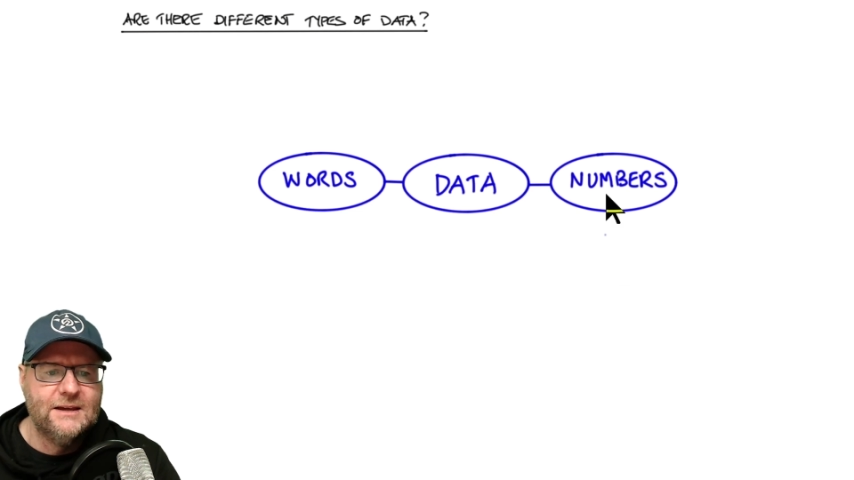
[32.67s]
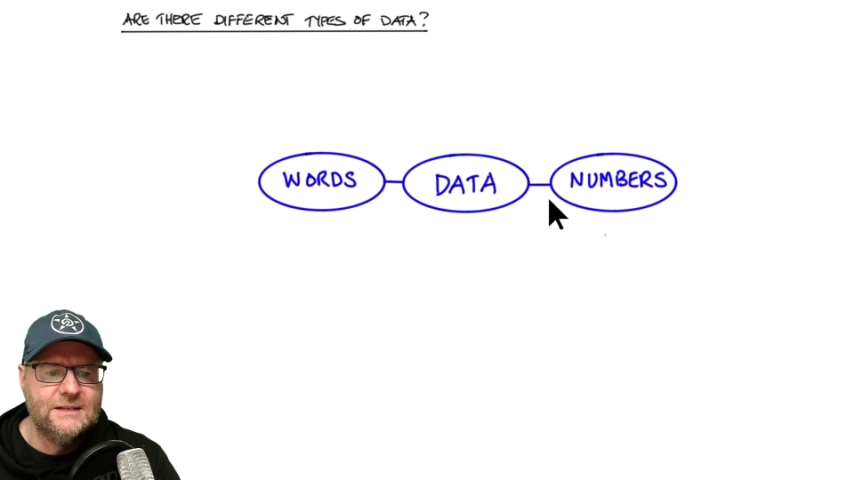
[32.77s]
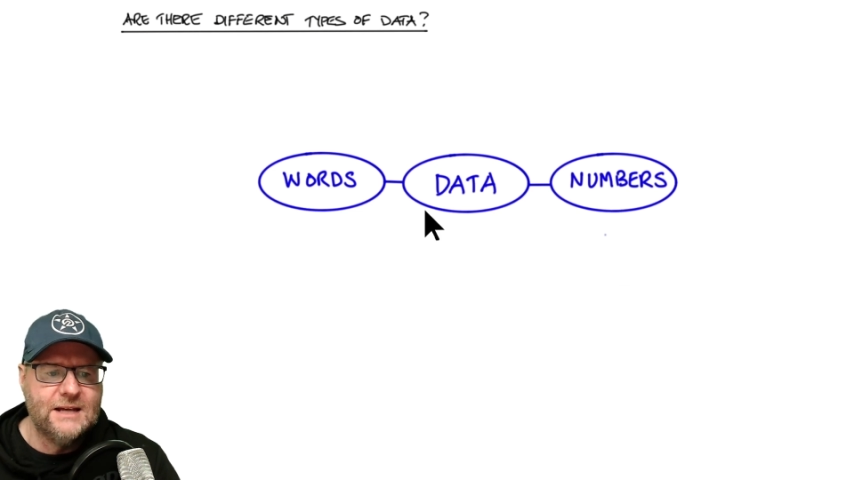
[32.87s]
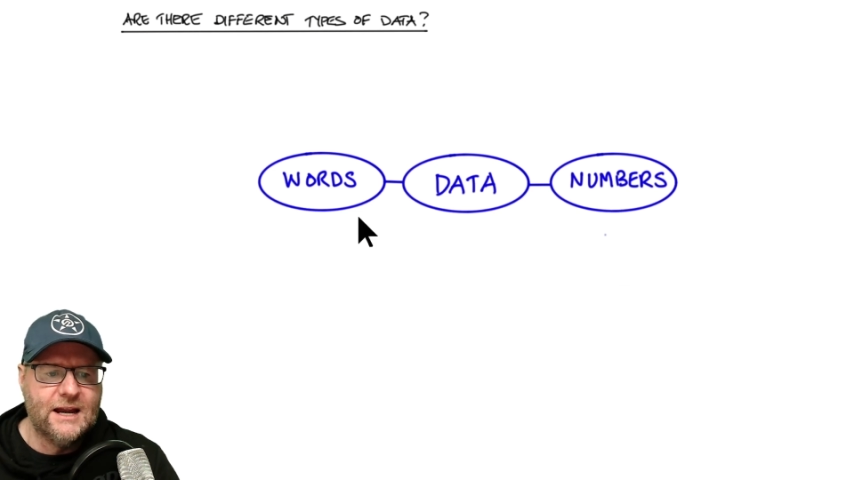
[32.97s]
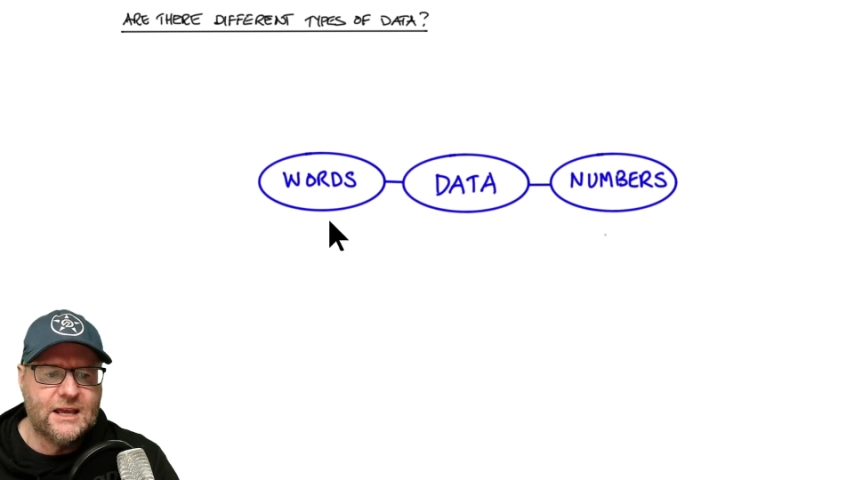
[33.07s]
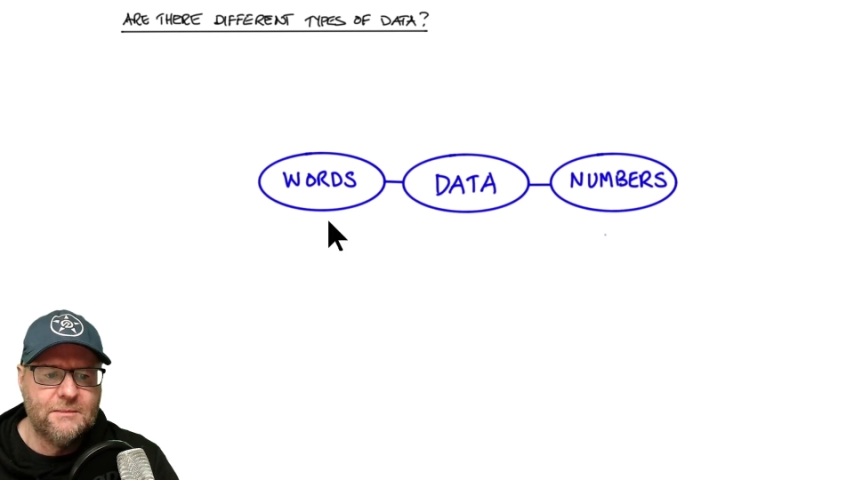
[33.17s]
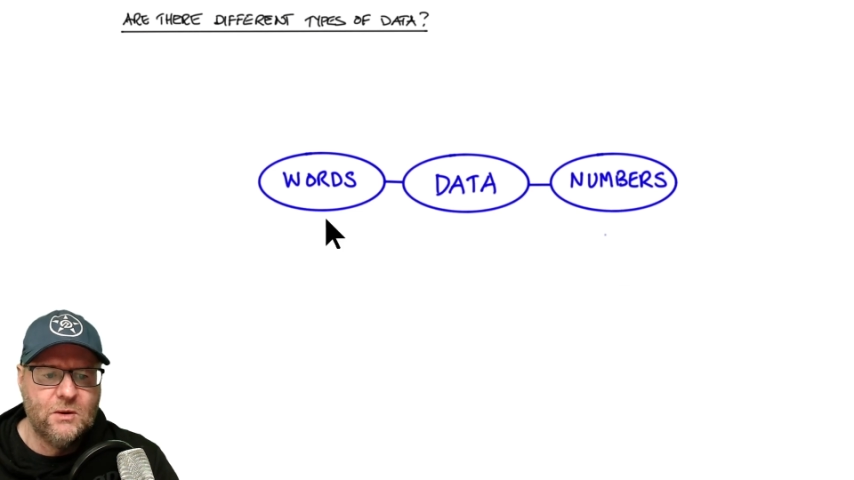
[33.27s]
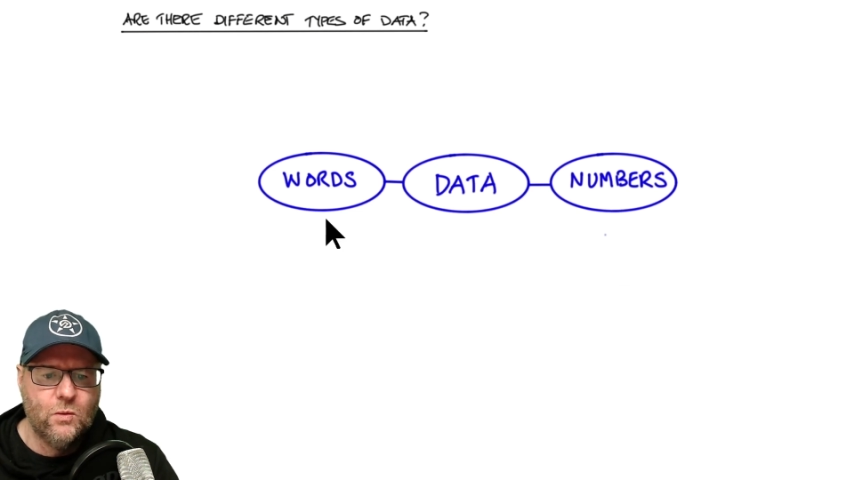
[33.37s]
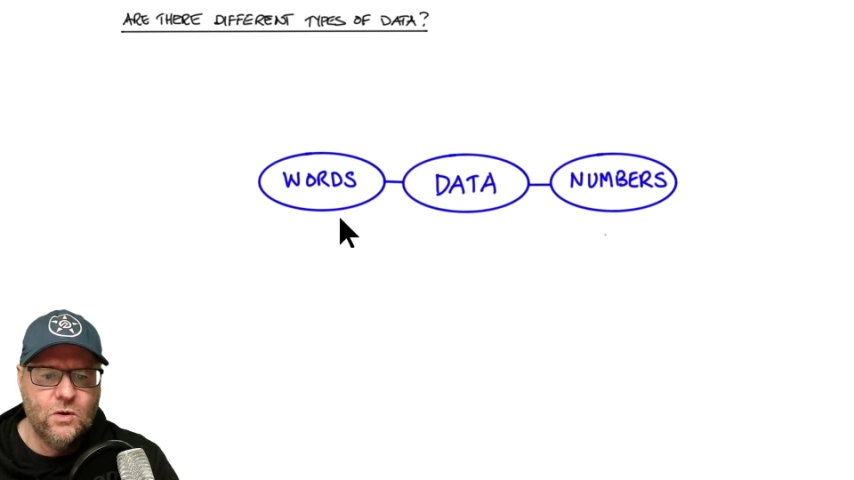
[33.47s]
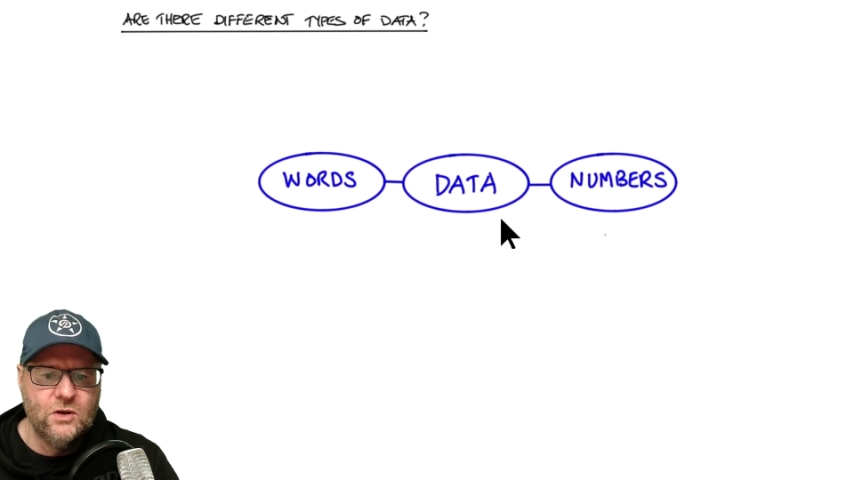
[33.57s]
Data can be
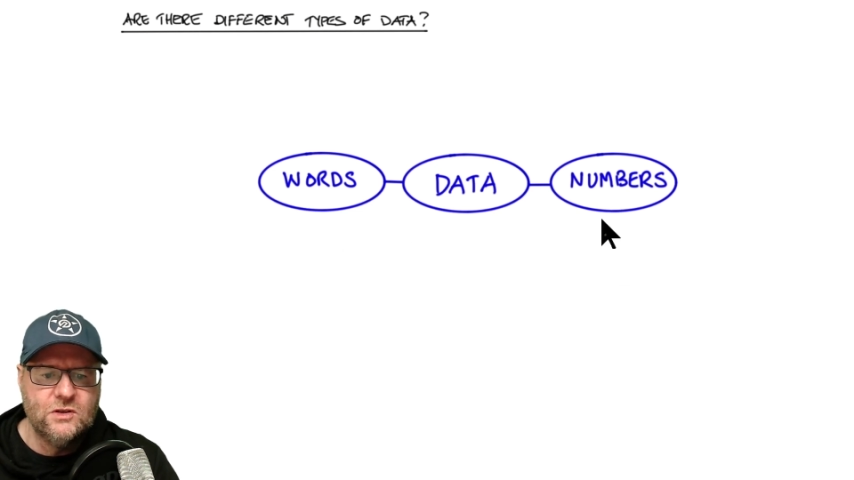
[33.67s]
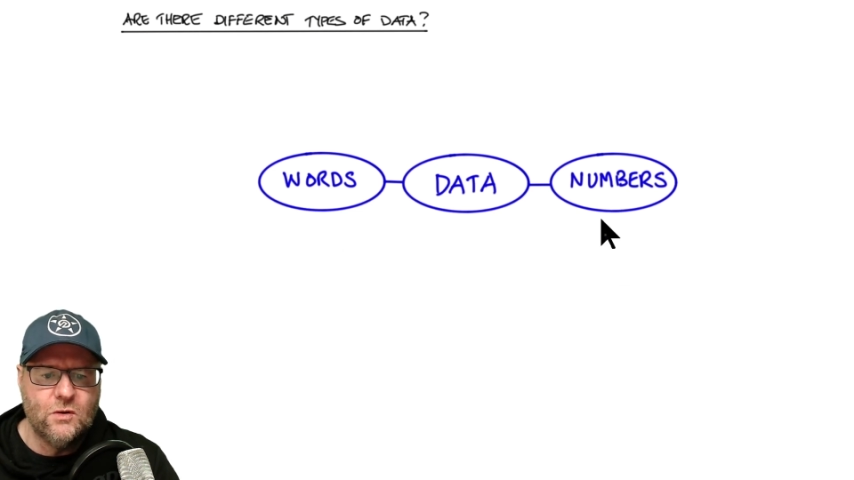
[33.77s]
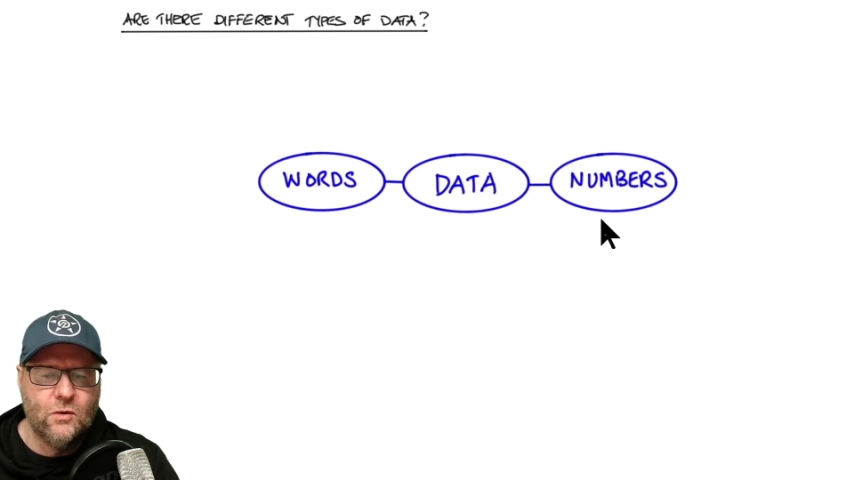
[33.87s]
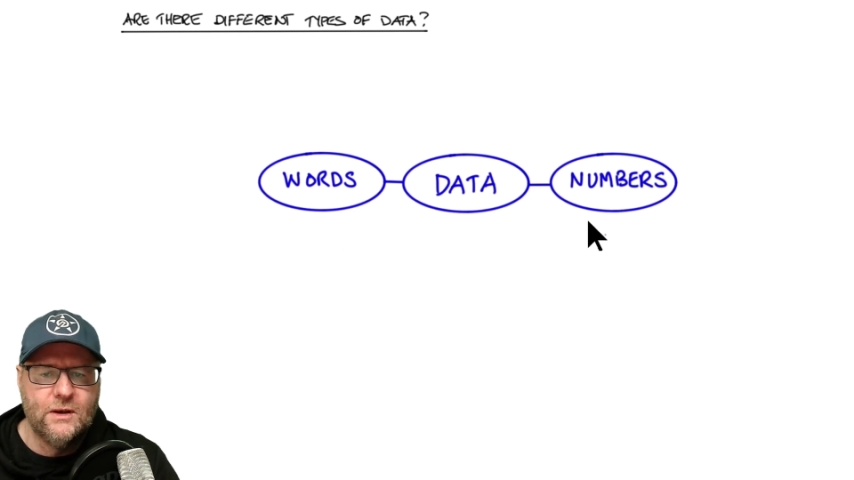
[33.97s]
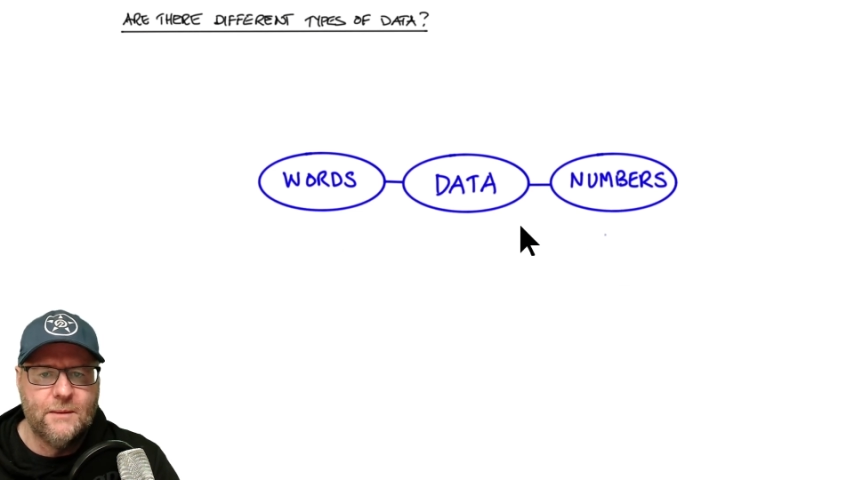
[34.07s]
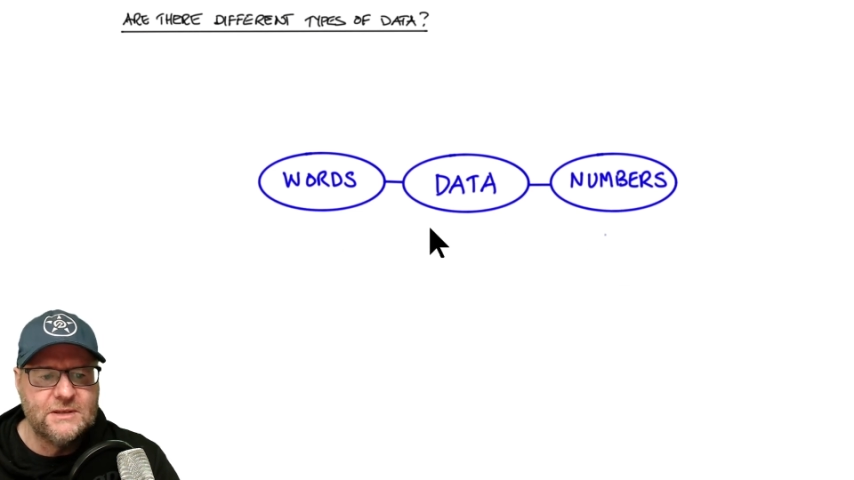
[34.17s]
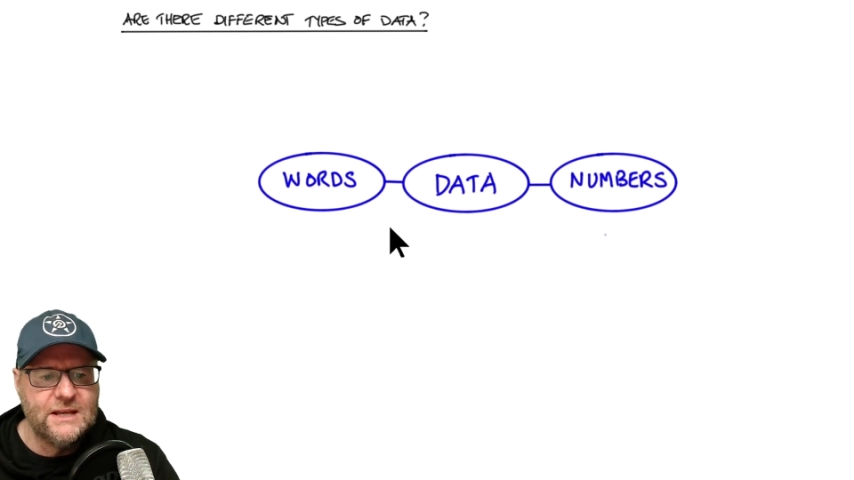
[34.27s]
words or numbers.